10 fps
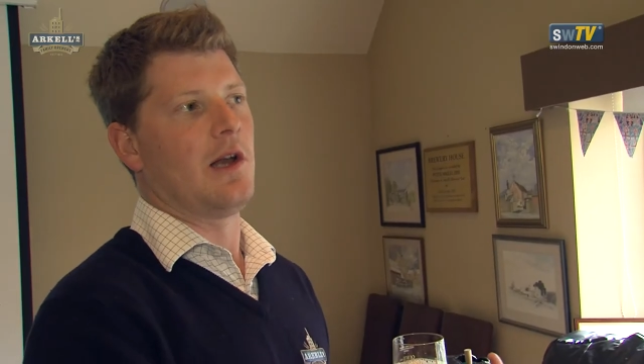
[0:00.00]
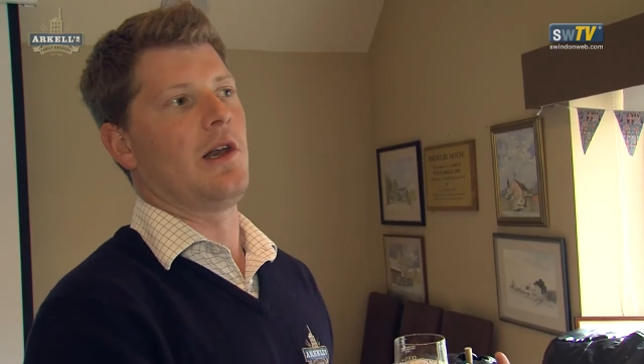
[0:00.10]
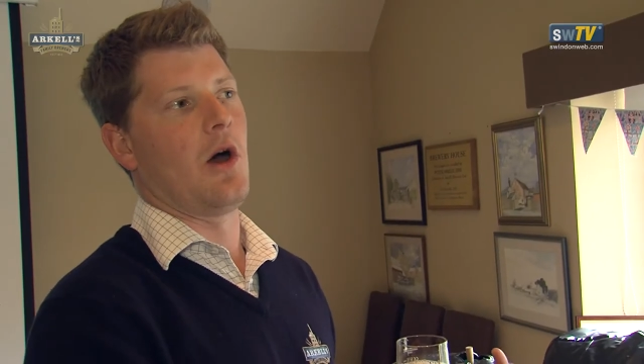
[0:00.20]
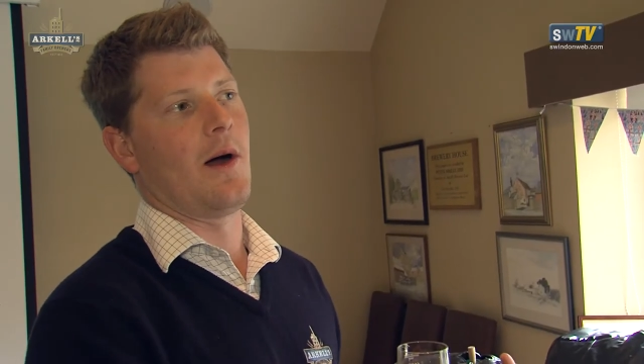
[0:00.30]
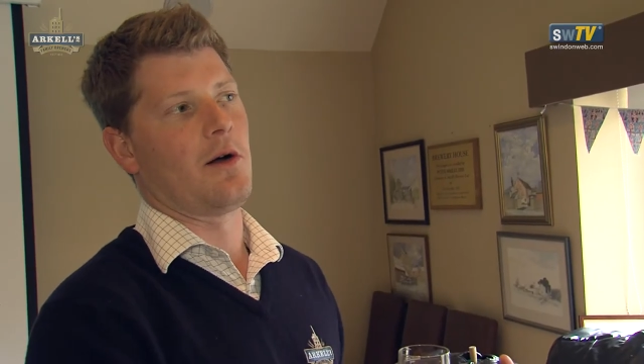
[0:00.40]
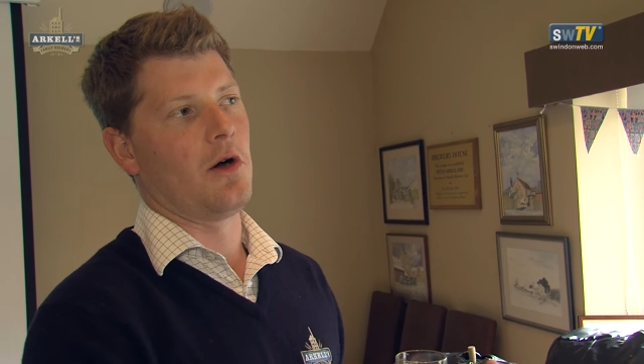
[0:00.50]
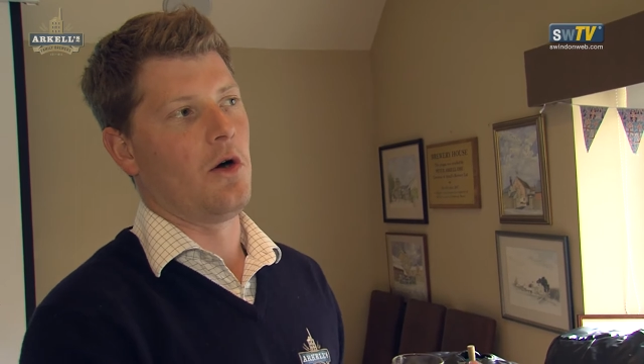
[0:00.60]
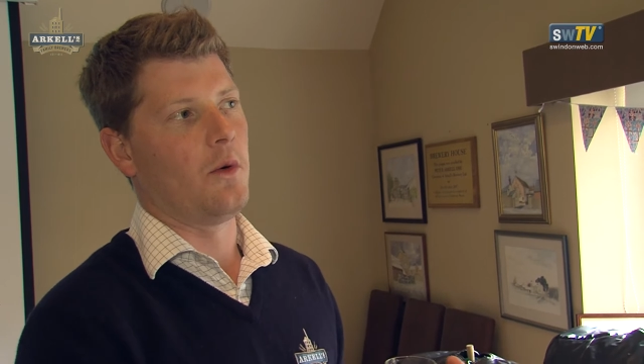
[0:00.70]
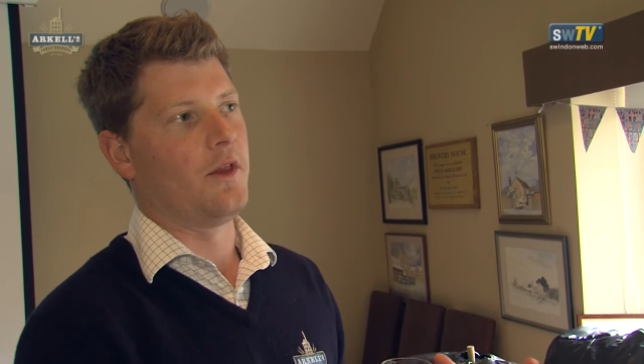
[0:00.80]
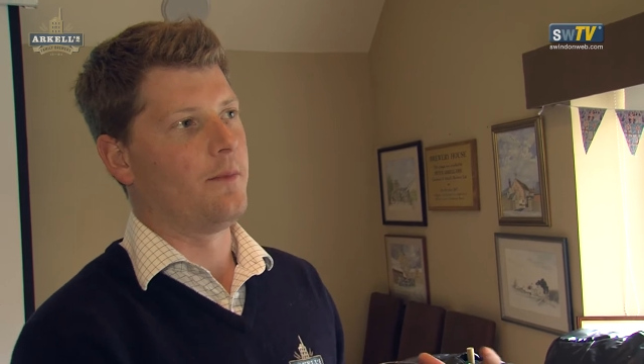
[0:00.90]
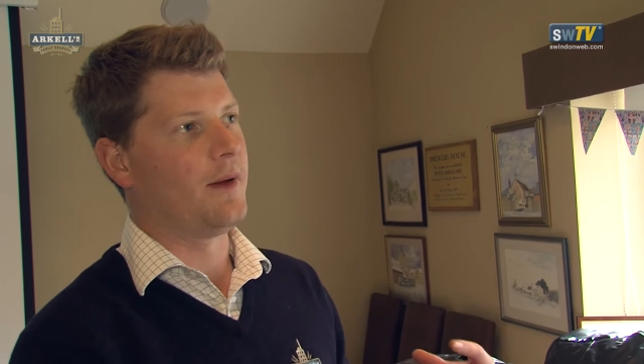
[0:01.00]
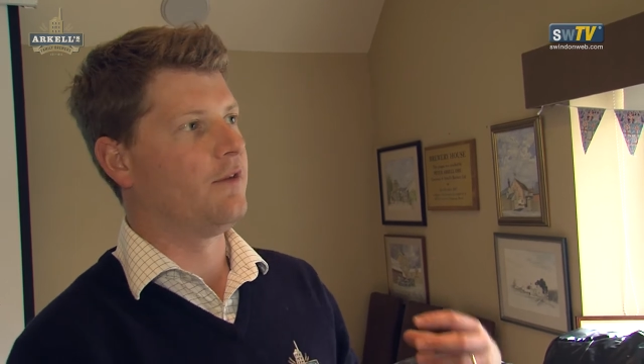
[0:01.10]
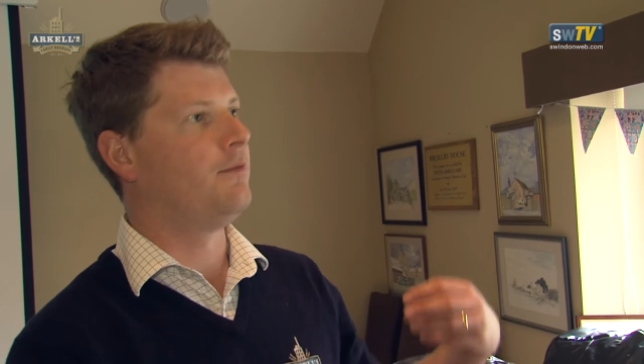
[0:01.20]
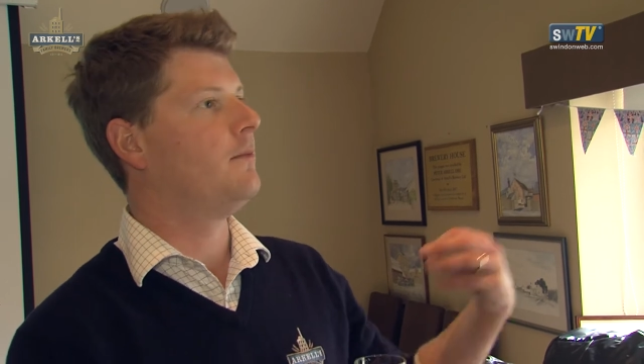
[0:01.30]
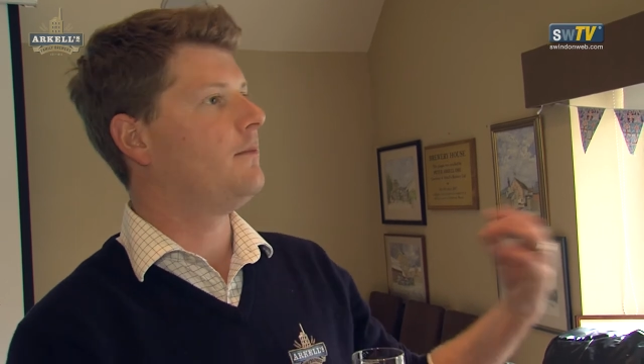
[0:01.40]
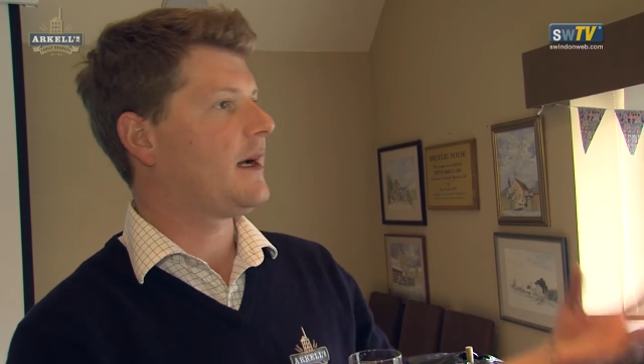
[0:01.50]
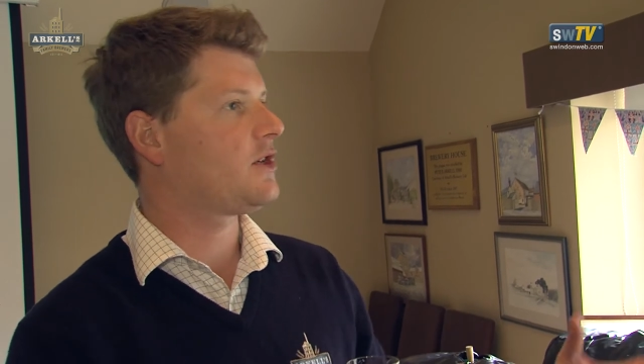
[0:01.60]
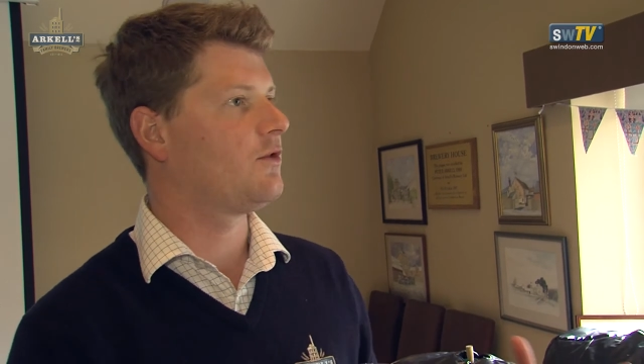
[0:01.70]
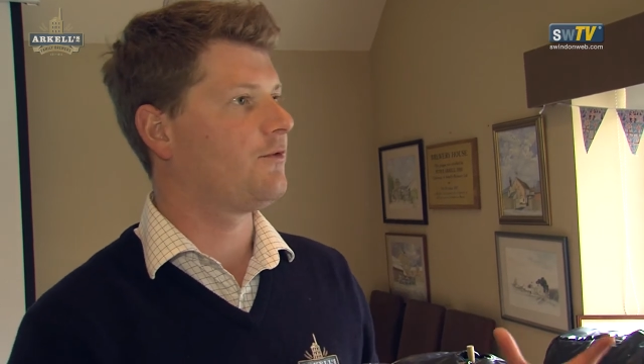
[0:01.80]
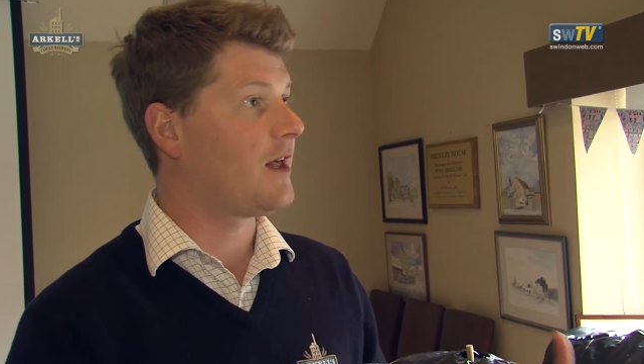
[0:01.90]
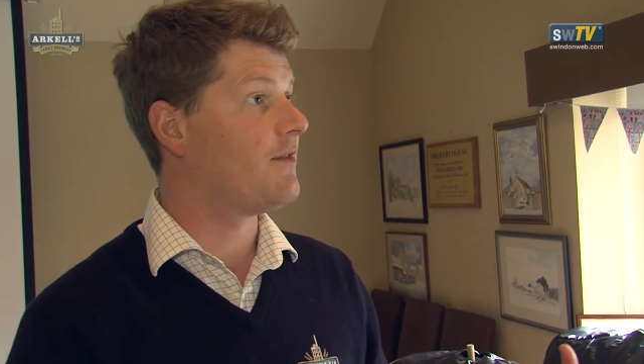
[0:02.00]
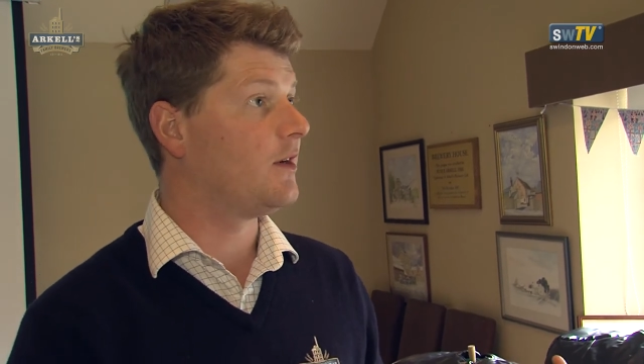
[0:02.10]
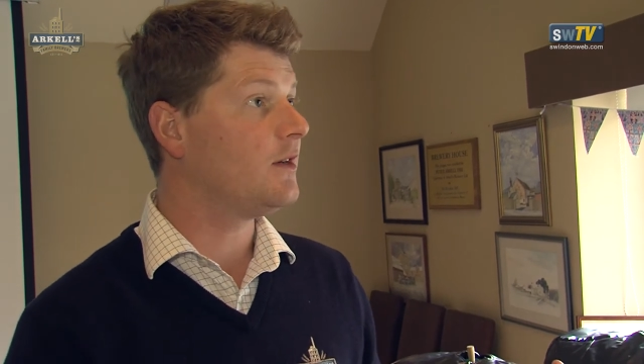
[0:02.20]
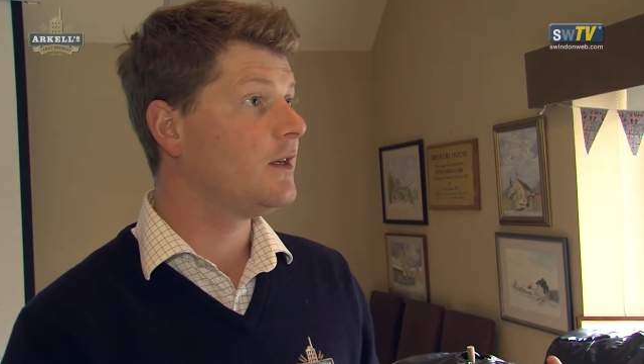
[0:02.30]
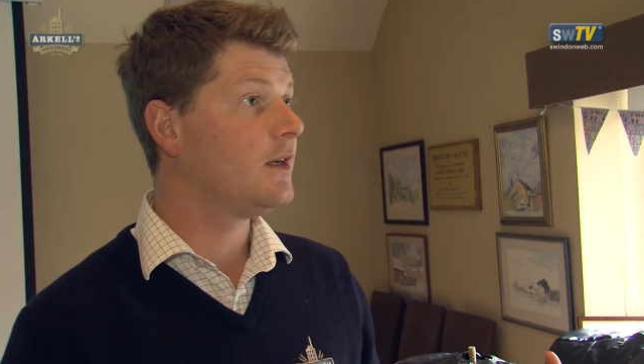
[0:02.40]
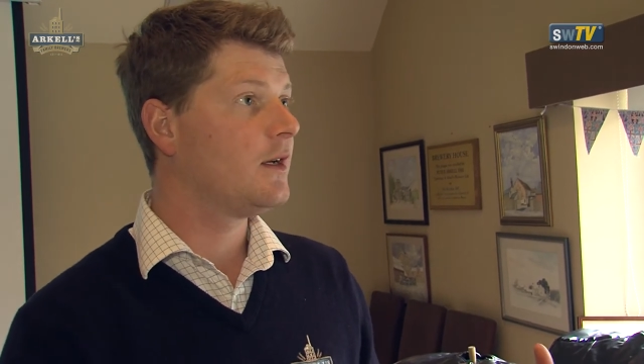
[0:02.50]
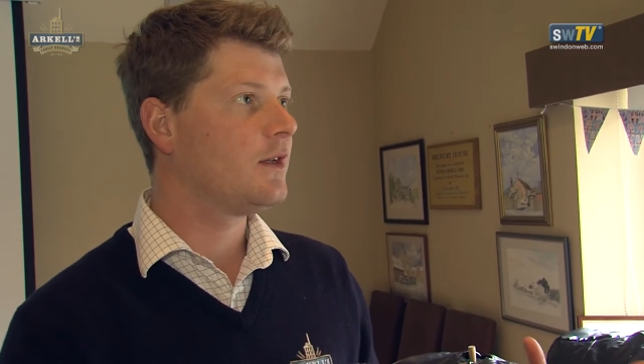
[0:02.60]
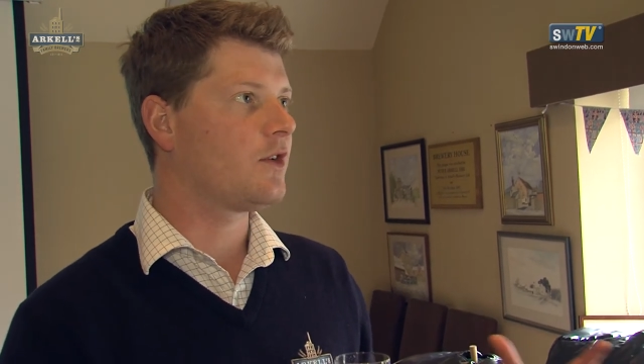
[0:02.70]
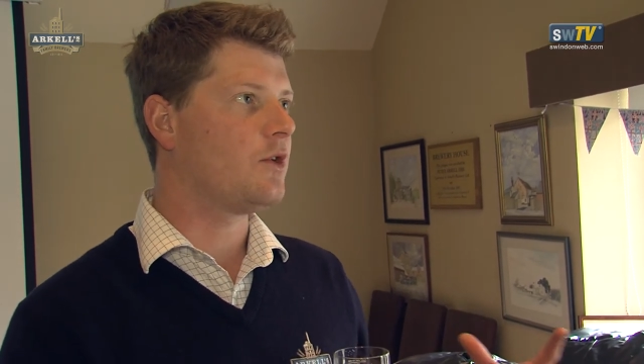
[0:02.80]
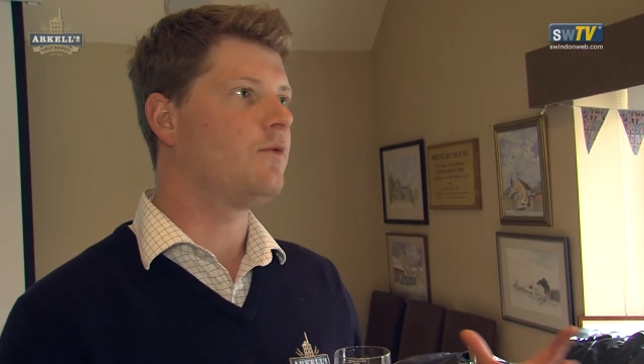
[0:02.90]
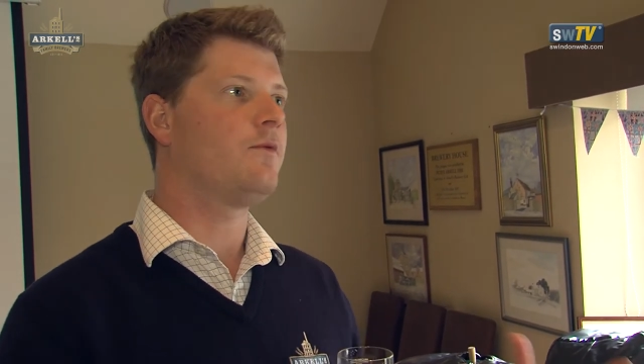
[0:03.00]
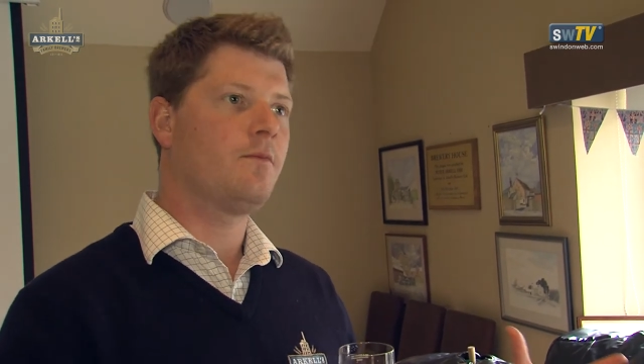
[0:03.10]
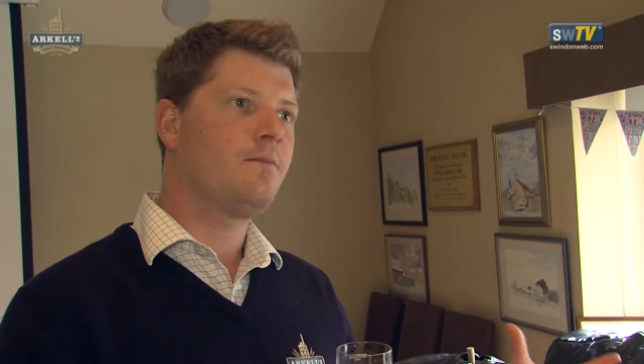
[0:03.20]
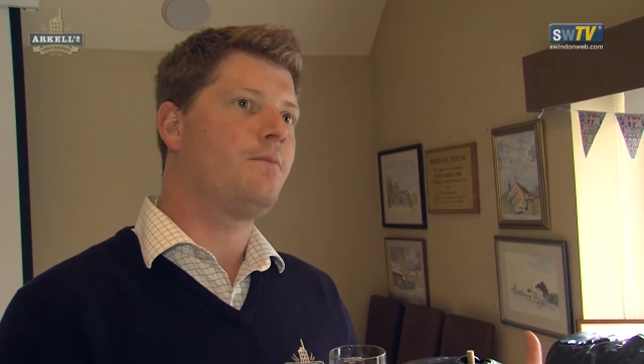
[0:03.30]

low alcohol with a bit of extra flavour. So you.